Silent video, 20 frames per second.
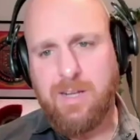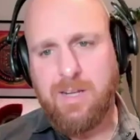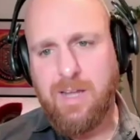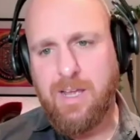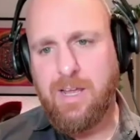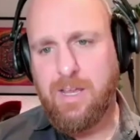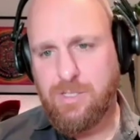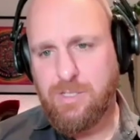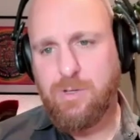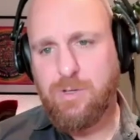I
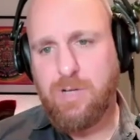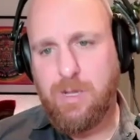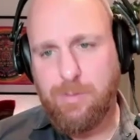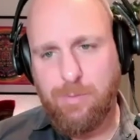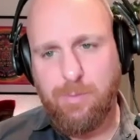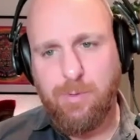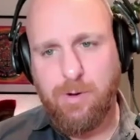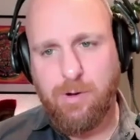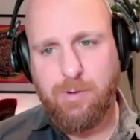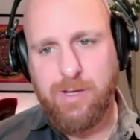ask you a couple
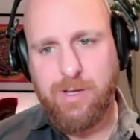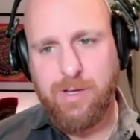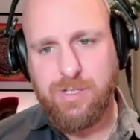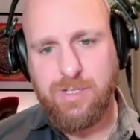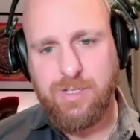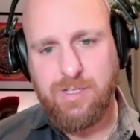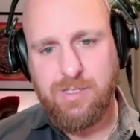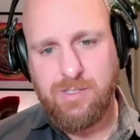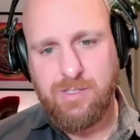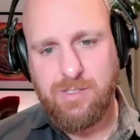more
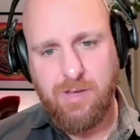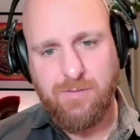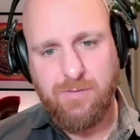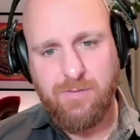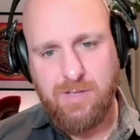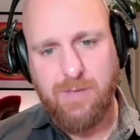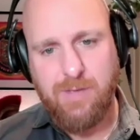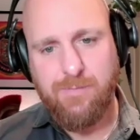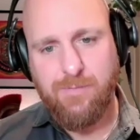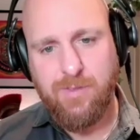questions? Do you have
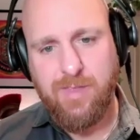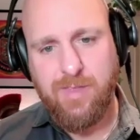time for